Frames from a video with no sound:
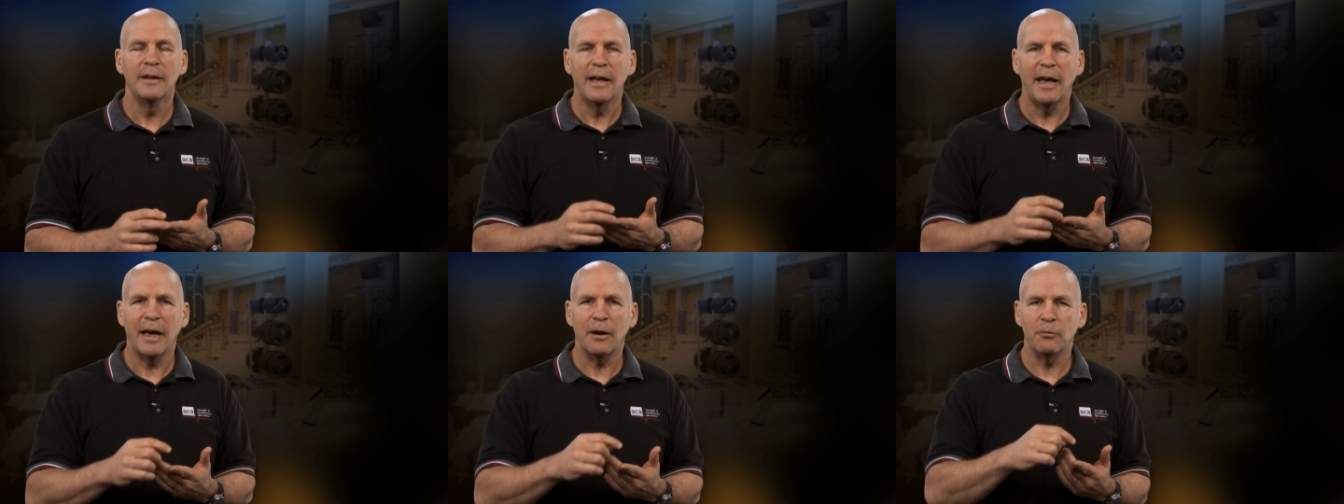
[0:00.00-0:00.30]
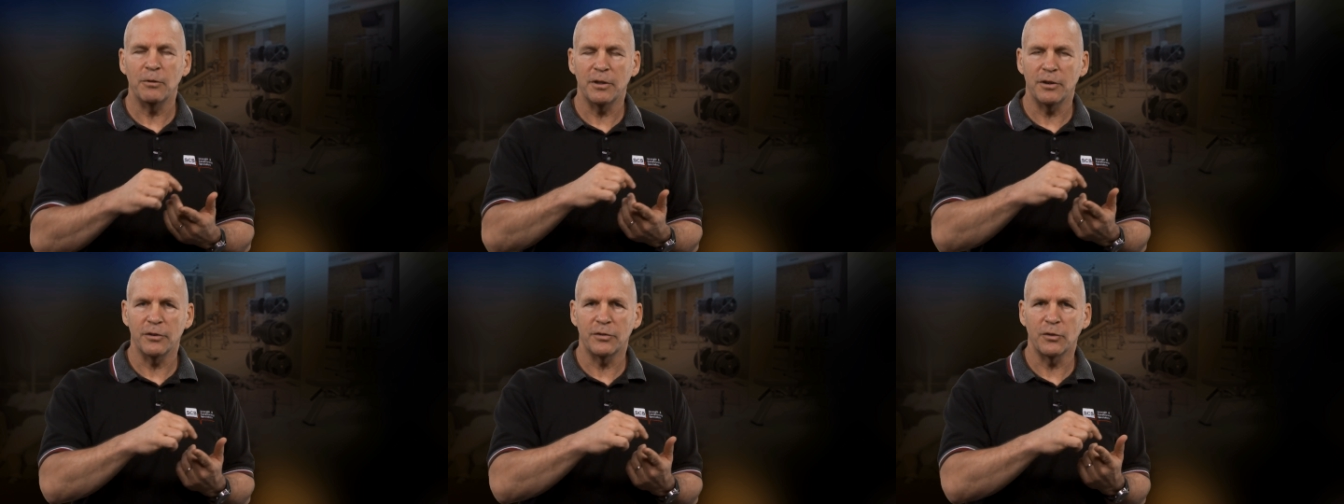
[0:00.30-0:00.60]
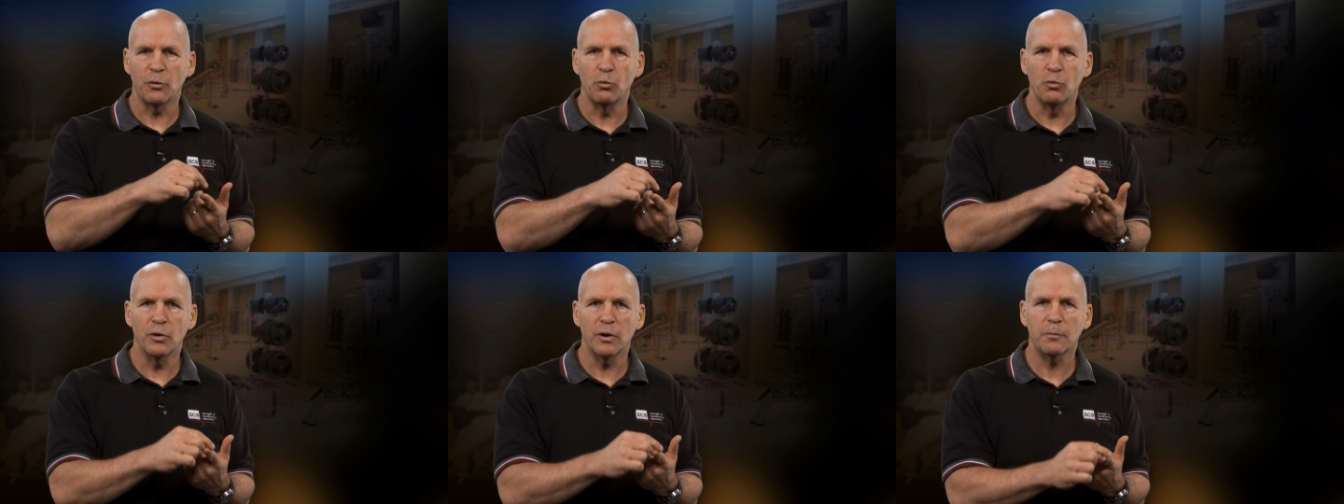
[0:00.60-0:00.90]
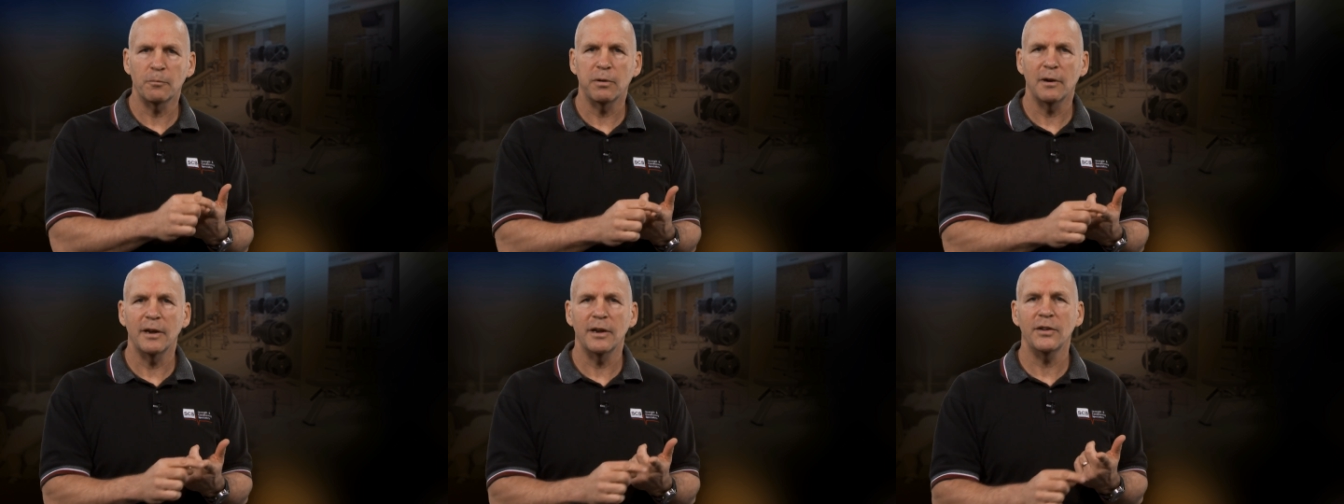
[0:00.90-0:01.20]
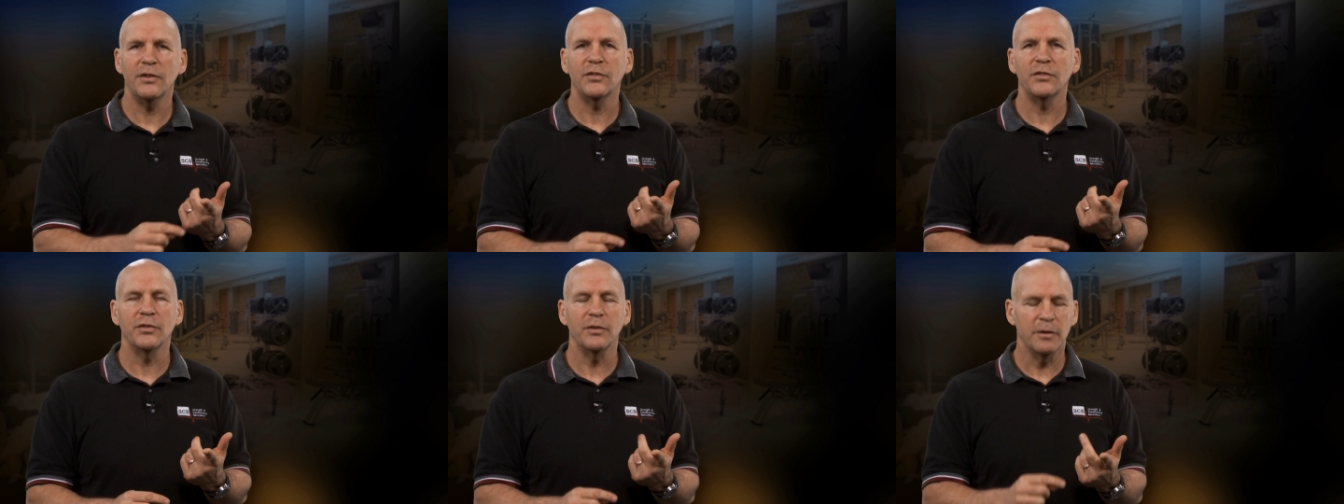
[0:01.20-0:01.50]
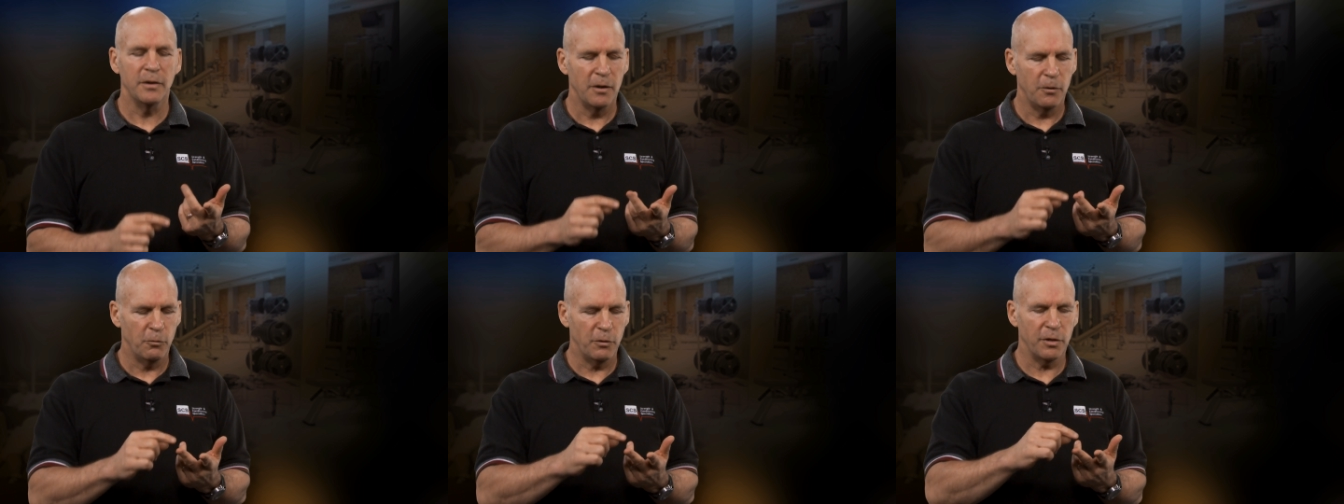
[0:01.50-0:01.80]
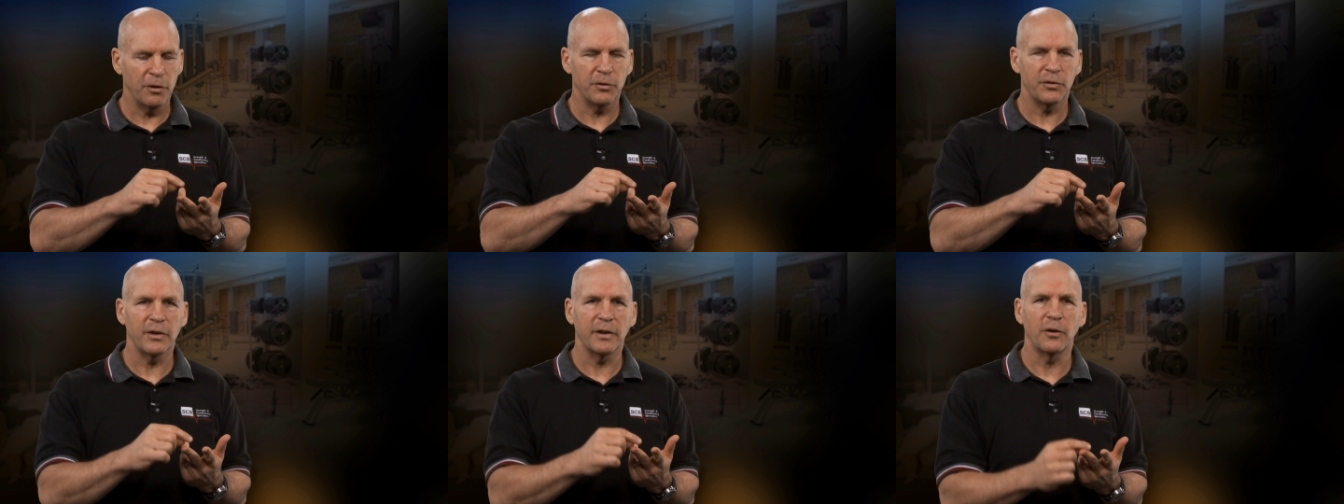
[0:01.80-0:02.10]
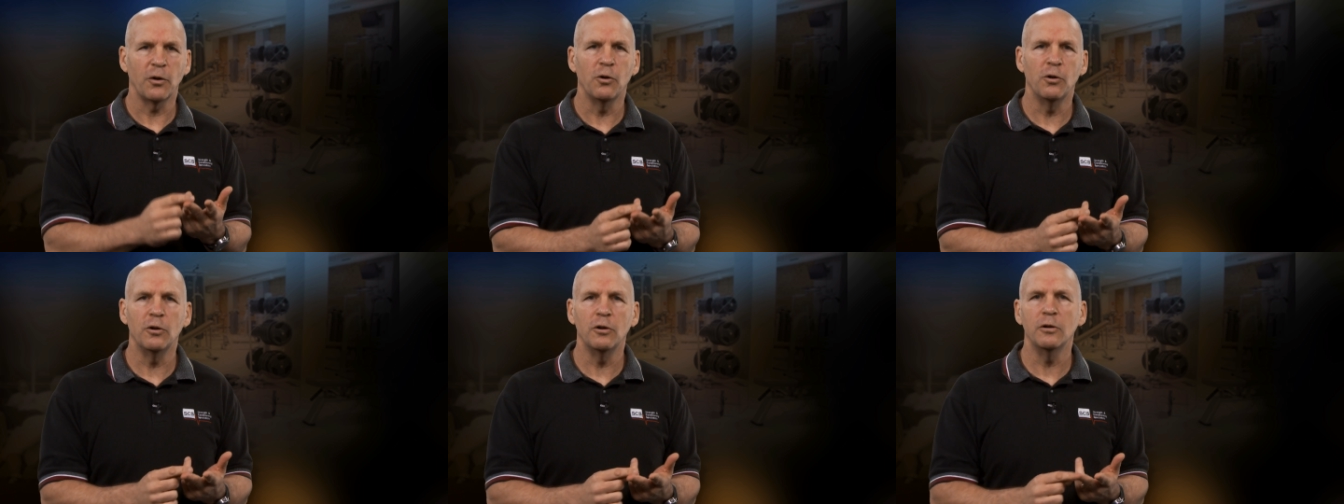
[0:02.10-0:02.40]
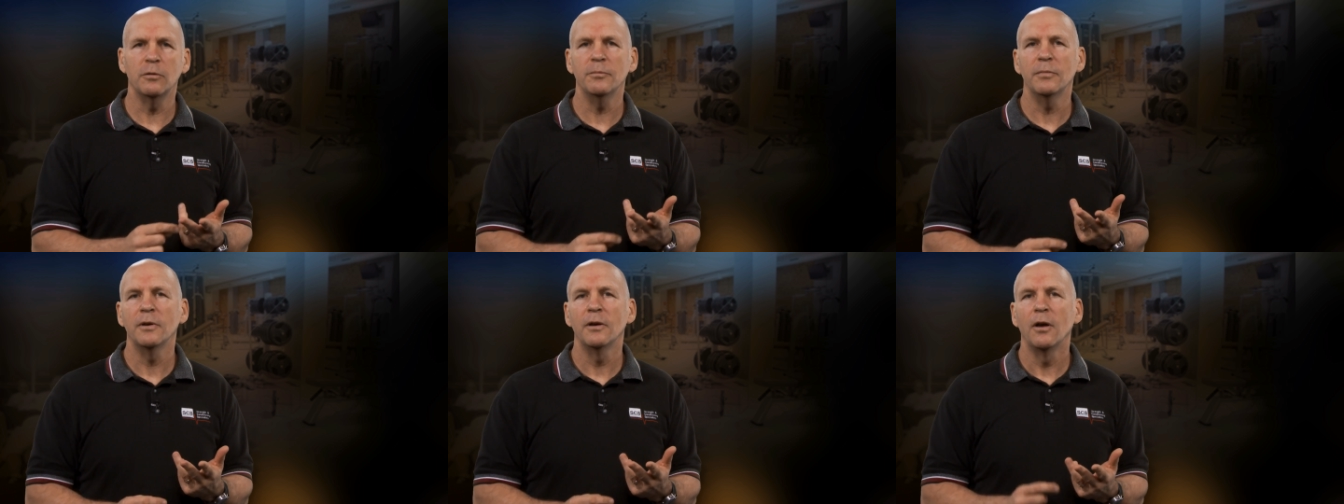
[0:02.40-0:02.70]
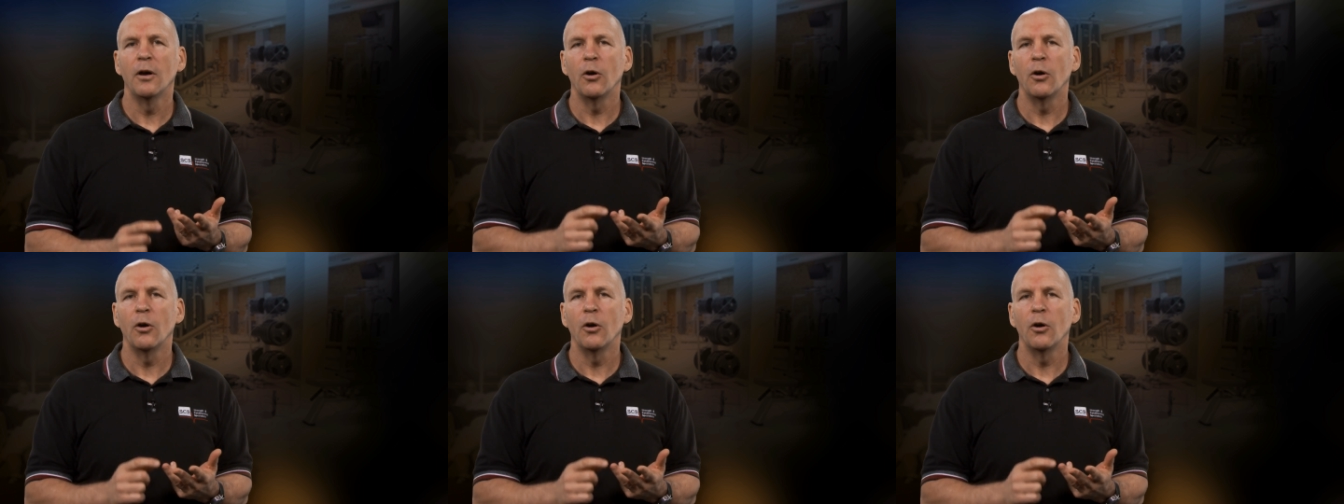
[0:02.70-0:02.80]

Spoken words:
And whether it's a workplace, whether it's at home,